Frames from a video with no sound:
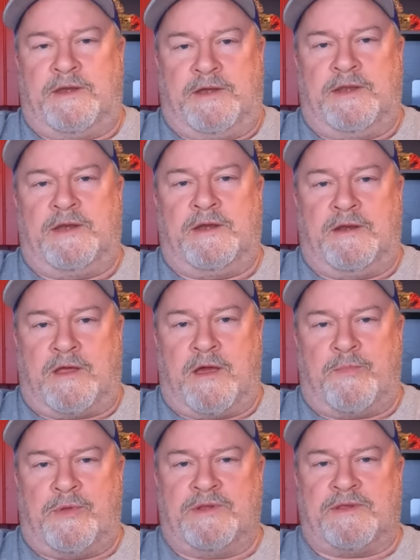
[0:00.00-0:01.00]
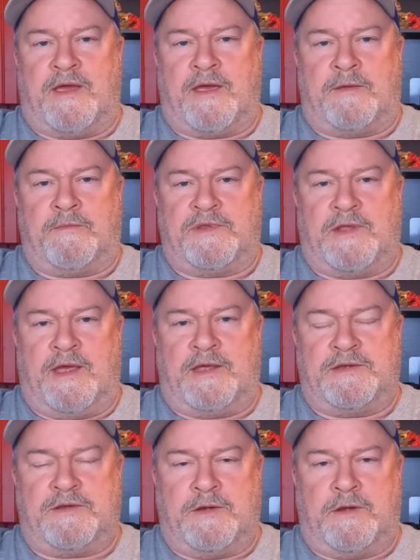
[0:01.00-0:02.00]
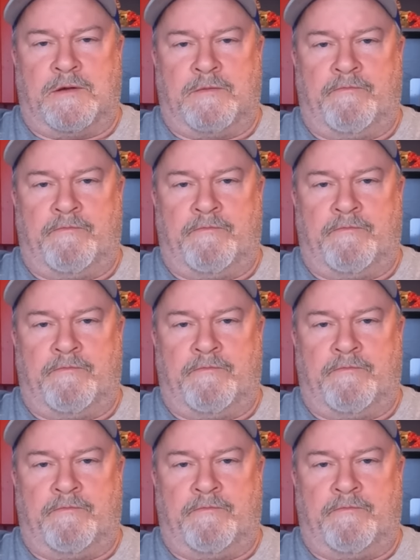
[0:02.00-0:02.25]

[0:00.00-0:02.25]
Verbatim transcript: it did it a couple of times last year.